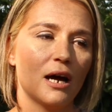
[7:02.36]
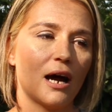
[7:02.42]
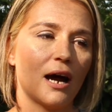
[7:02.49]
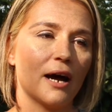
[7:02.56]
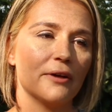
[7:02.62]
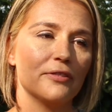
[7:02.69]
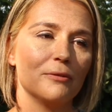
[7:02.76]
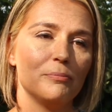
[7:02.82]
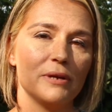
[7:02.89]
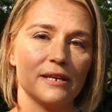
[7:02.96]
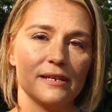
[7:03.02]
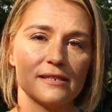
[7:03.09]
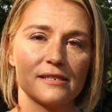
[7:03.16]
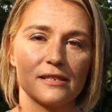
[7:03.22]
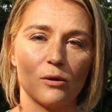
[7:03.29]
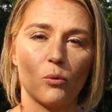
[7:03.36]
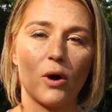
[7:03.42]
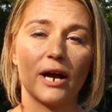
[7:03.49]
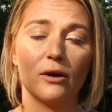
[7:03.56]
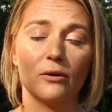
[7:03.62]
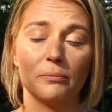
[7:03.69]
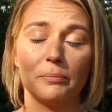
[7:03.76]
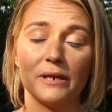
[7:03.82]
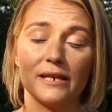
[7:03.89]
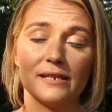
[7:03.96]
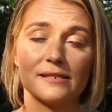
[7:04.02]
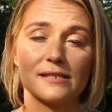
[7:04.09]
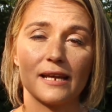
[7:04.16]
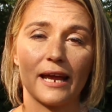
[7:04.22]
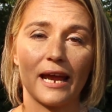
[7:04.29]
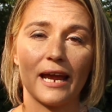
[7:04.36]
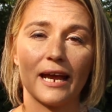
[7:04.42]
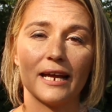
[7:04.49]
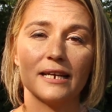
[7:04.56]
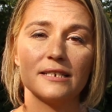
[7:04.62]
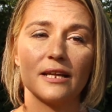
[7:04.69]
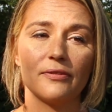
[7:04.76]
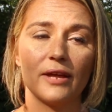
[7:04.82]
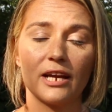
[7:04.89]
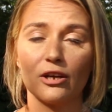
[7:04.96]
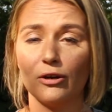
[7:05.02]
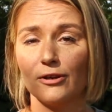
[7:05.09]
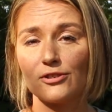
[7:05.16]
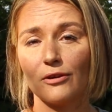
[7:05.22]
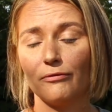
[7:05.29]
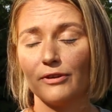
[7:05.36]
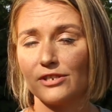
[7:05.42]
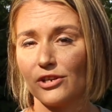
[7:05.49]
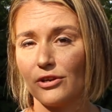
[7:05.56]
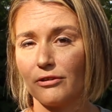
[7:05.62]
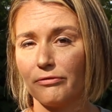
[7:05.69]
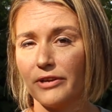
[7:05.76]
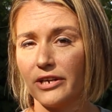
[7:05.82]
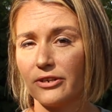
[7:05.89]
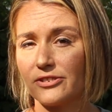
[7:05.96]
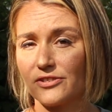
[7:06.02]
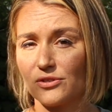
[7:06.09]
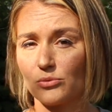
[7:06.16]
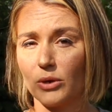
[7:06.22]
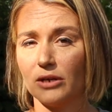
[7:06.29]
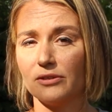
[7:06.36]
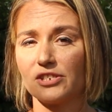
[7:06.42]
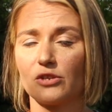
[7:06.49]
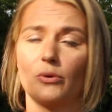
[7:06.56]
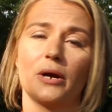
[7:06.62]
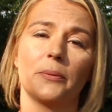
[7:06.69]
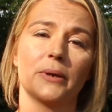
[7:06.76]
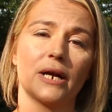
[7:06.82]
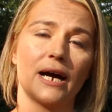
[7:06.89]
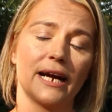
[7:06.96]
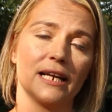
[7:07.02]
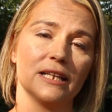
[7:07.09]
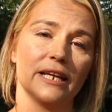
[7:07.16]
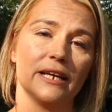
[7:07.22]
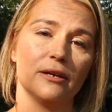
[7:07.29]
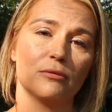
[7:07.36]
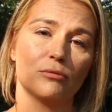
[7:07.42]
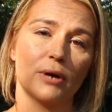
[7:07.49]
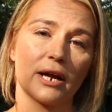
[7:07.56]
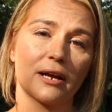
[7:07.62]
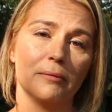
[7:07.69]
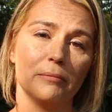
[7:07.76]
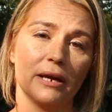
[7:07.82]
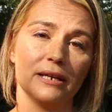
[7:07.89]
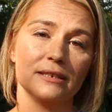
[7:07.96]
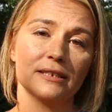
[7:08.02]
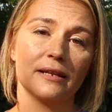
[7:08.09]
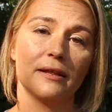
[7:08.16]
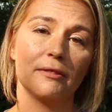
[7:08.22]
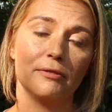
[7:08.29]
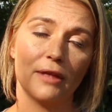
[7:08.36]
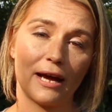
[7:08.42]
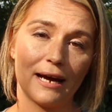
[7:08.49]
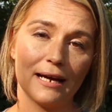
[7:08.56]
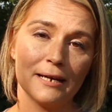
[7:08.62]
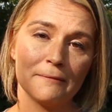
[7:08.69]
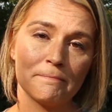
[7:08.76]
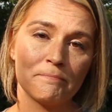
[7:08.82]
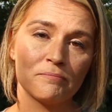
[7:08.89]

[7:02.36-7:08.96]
the bees, the wild bees, and they can also visit your feeders as well. So I would highly recommend that.